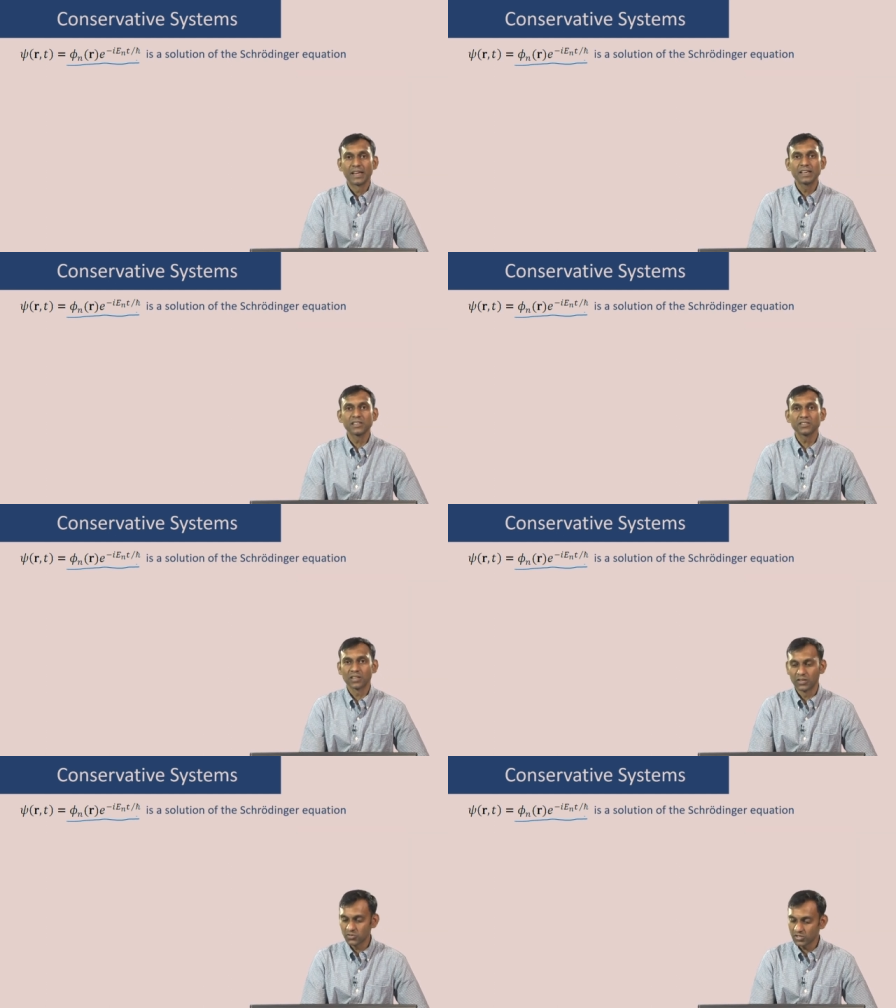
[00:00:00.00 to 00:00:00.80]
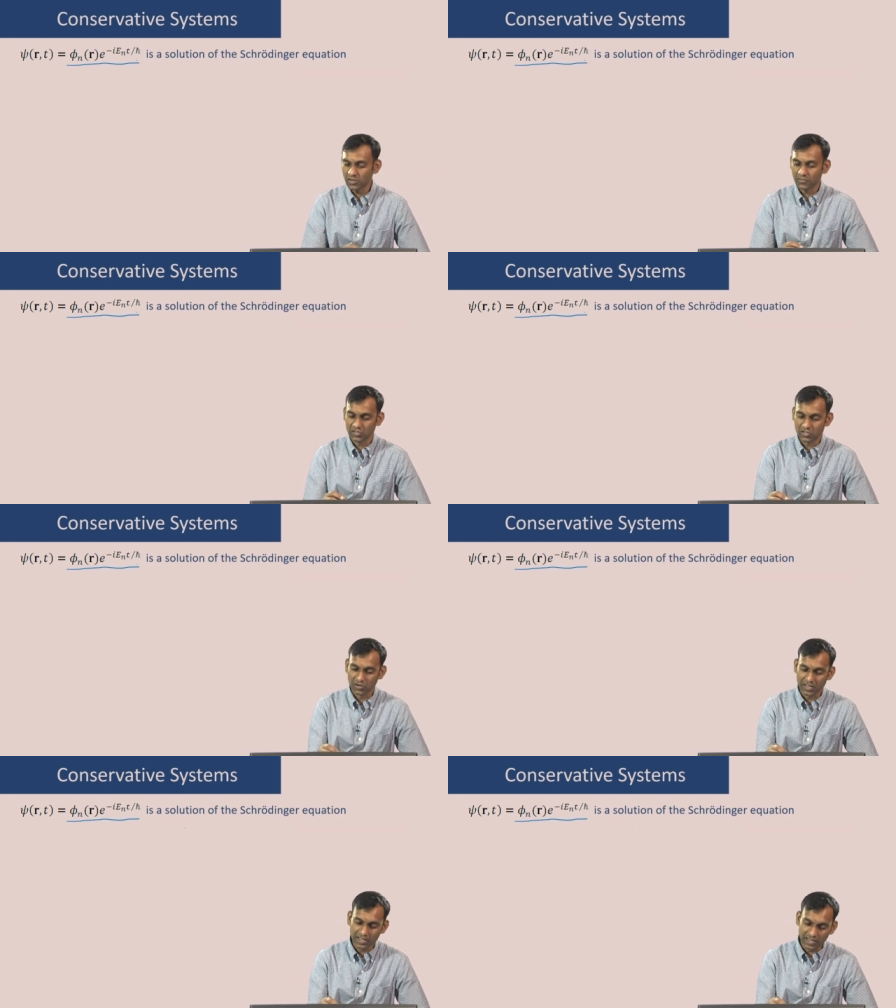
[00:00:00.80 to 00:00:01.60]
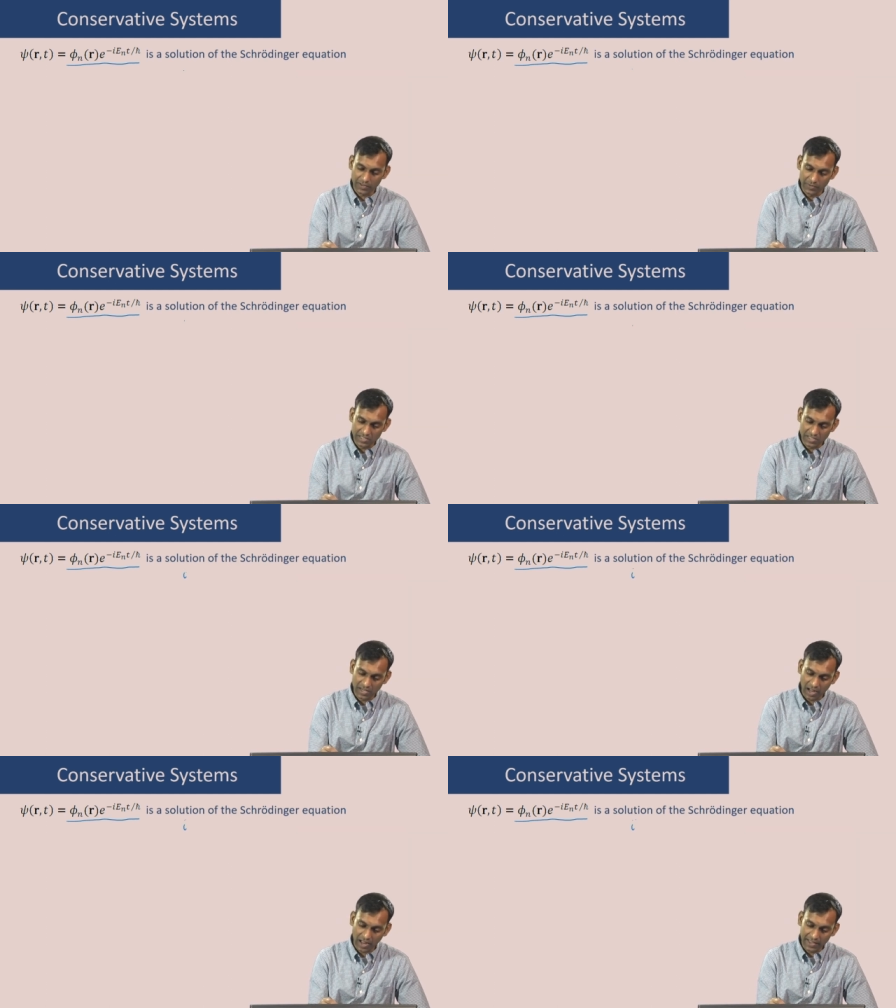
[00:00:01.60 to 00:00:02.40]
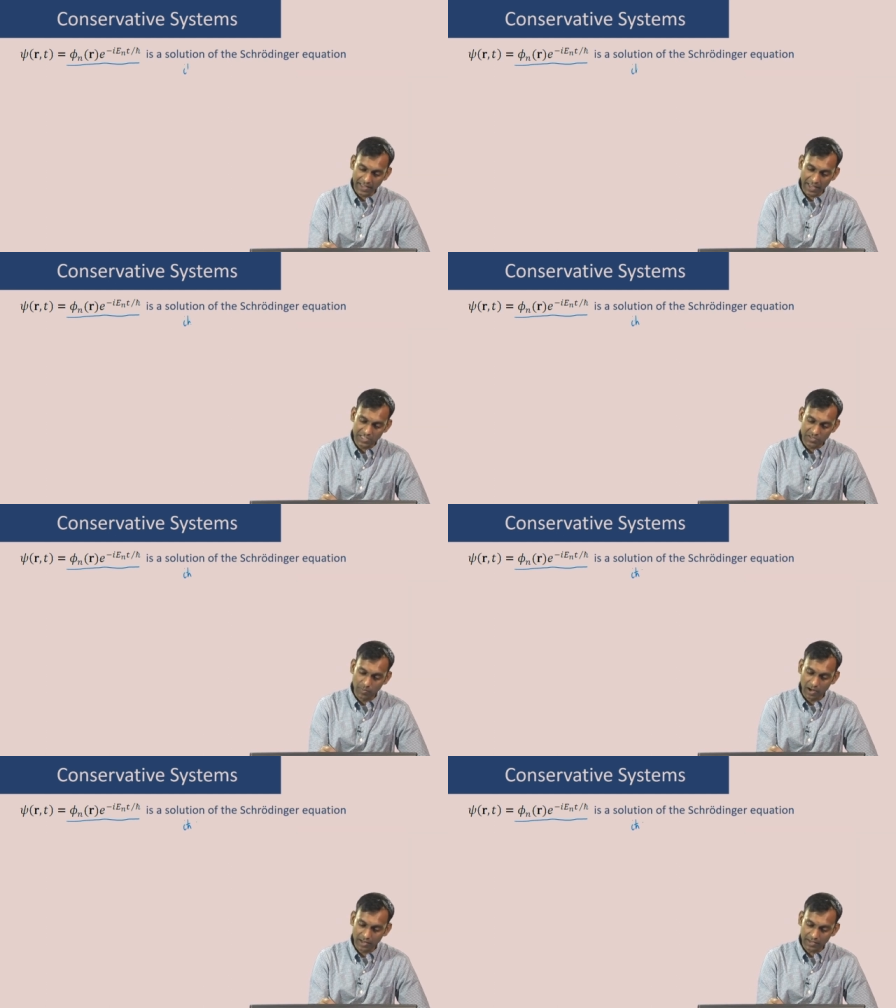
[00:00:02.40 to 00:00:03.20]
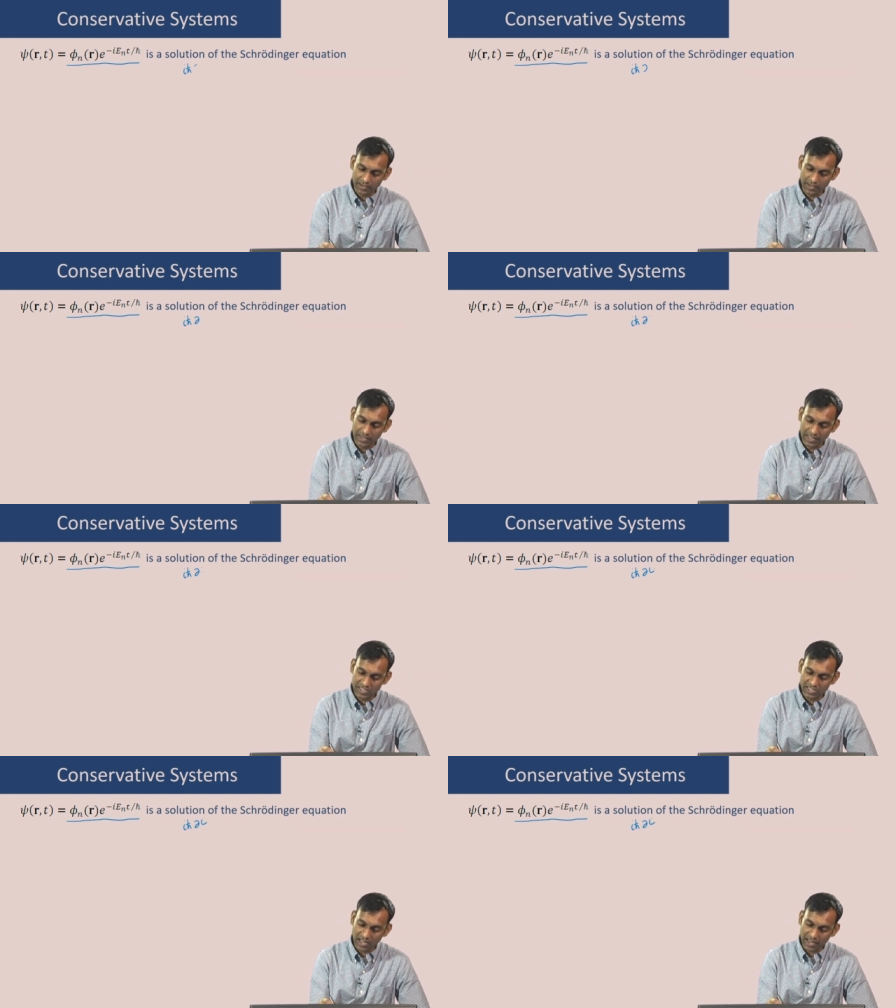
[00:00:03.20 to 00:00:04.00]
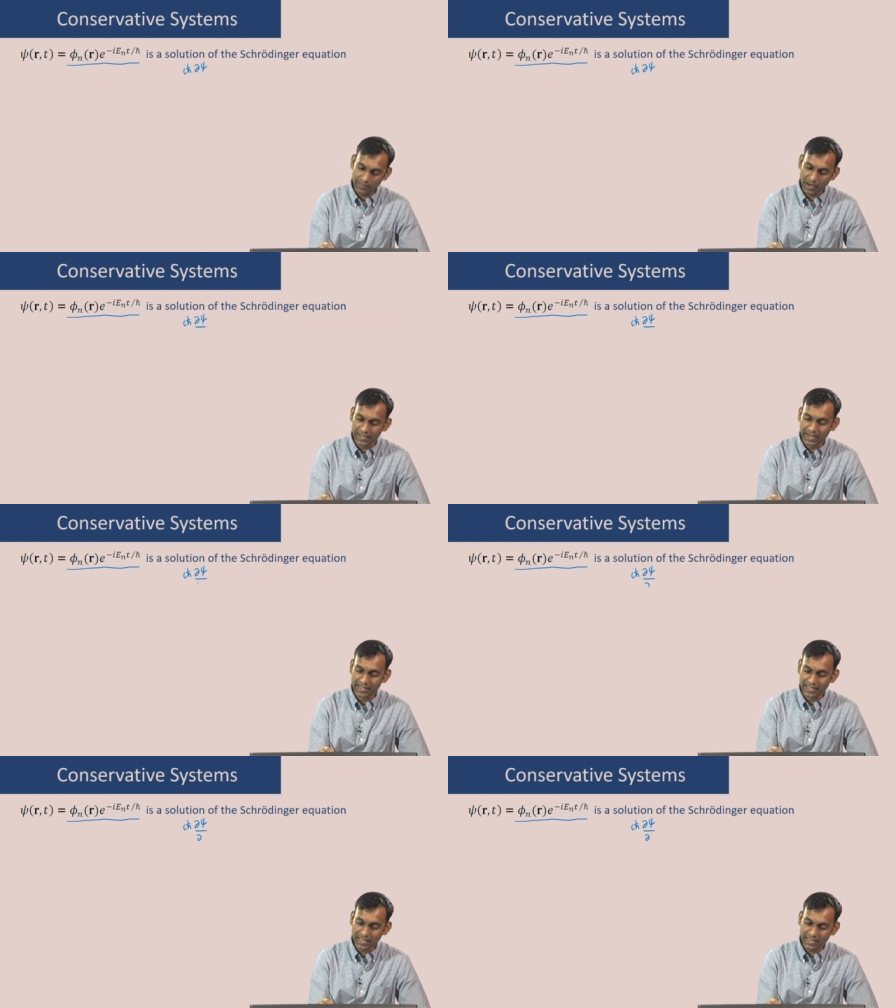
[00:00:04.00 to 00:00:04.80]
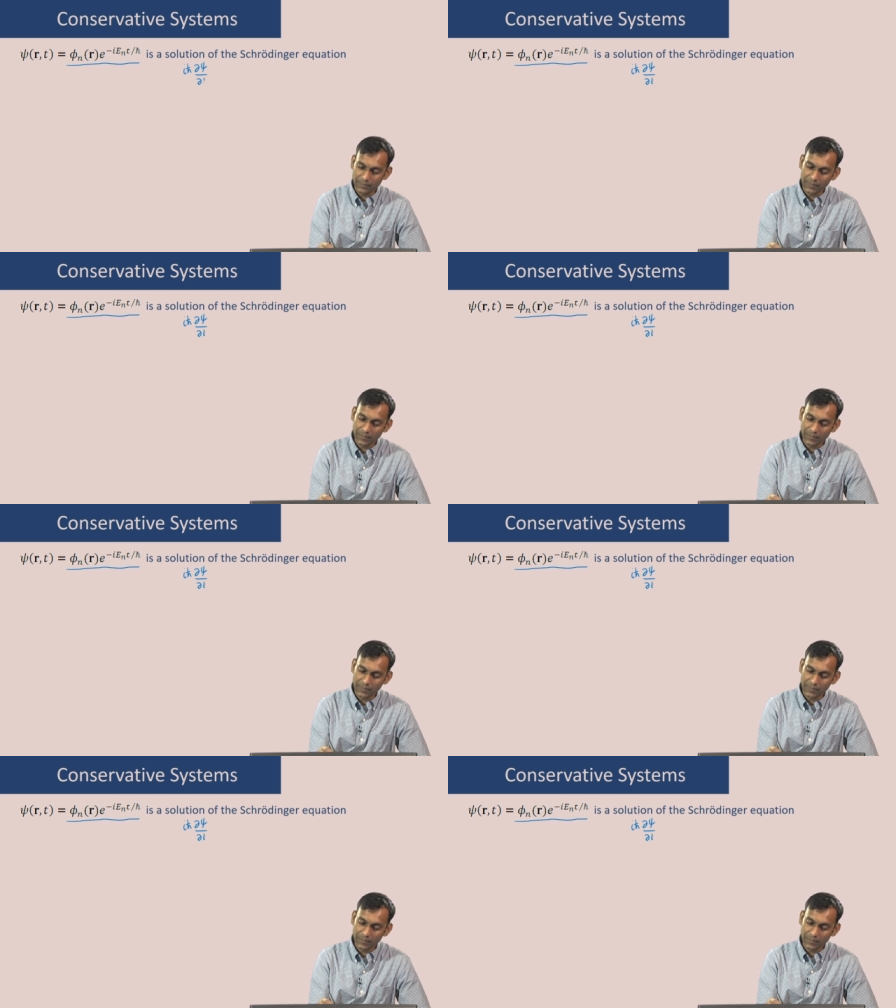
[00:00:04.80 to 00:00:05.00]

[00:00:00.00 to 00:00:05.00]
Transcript: is a solution of the Schrodinger equation i h bar del psi by del t